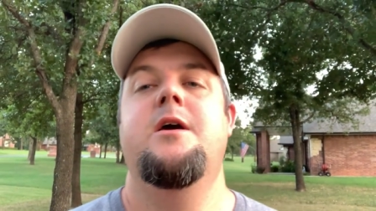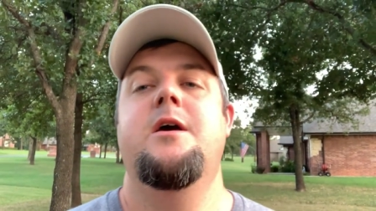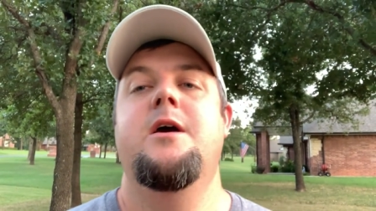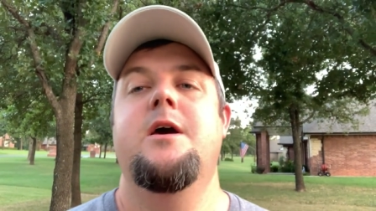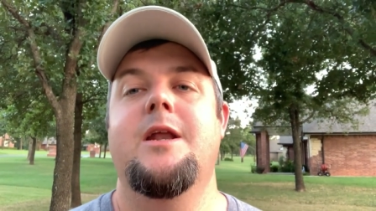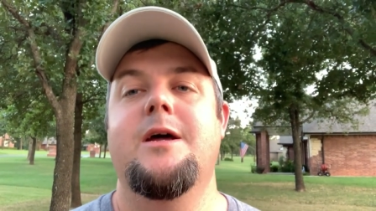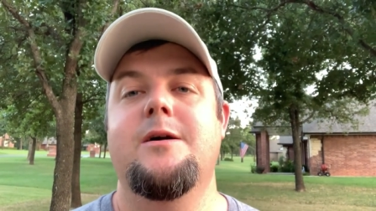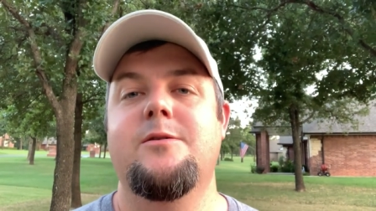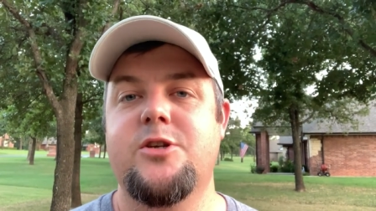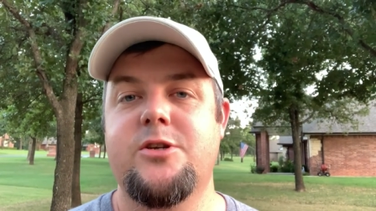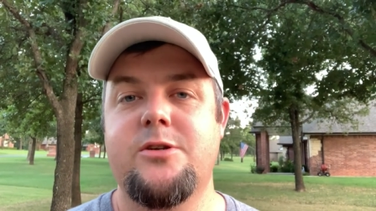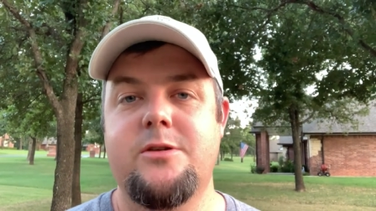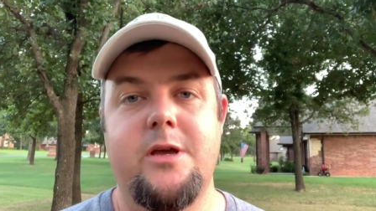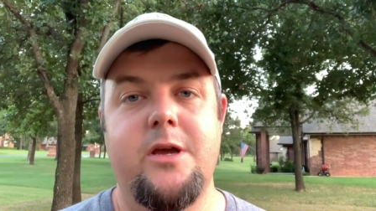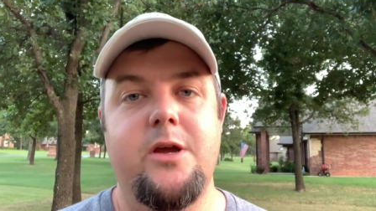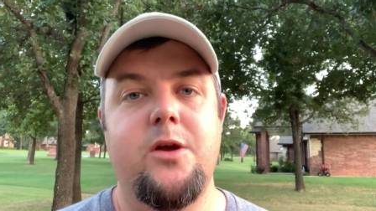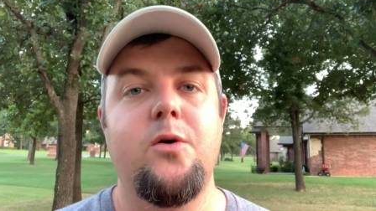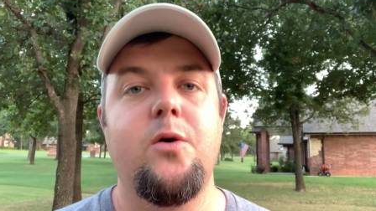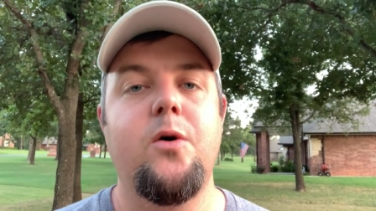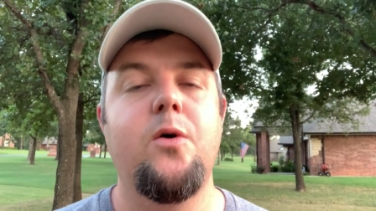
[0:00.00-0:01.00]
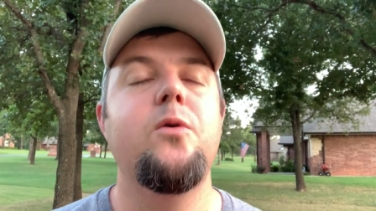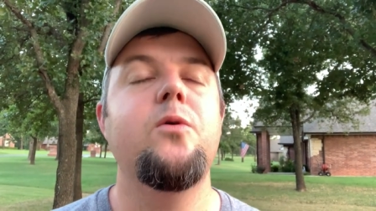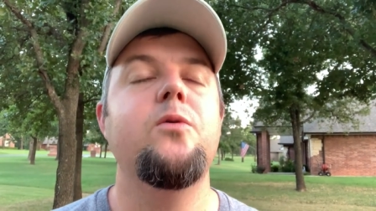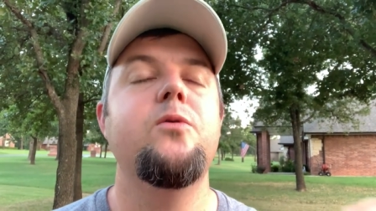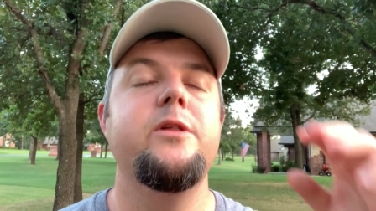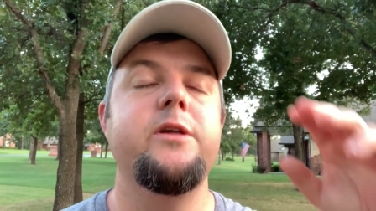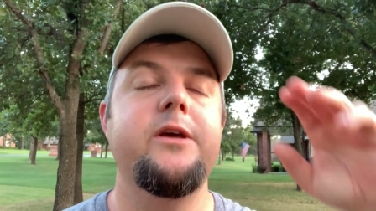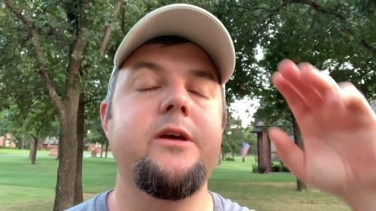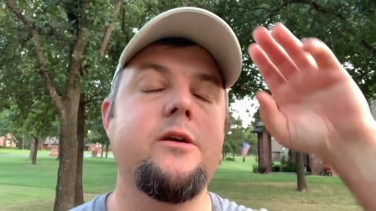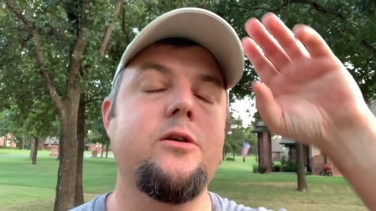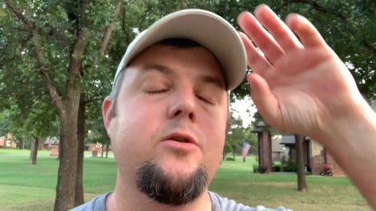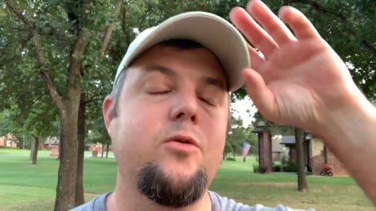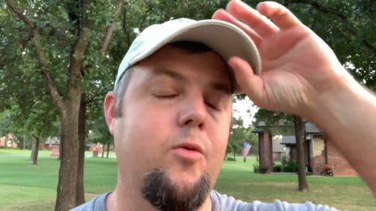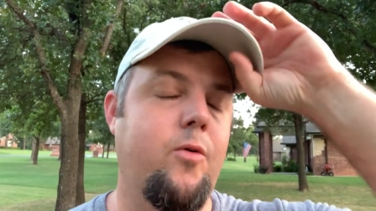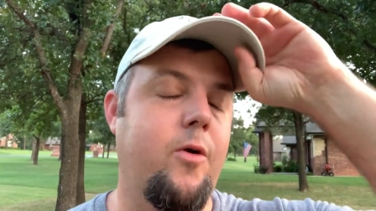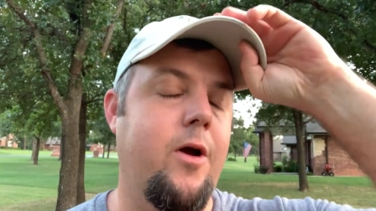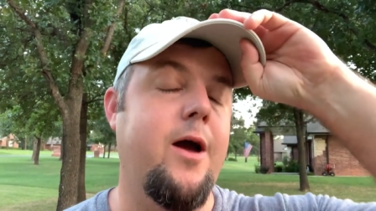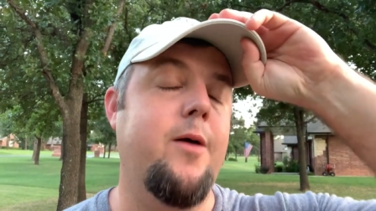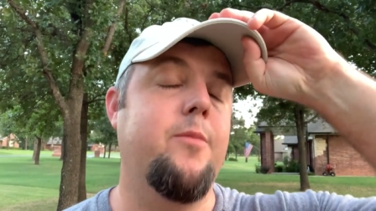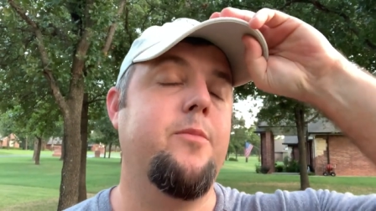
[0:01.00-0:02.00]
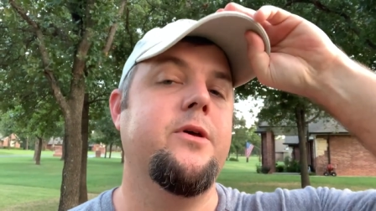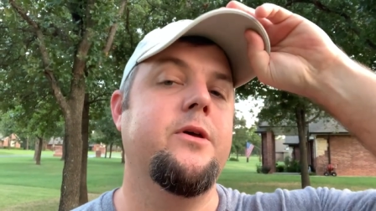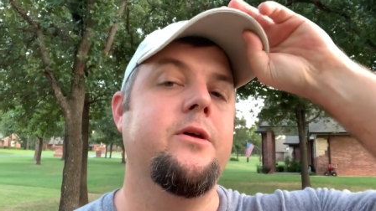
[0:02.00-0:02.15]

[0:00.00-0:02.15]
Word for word: and I was just like, holy crap.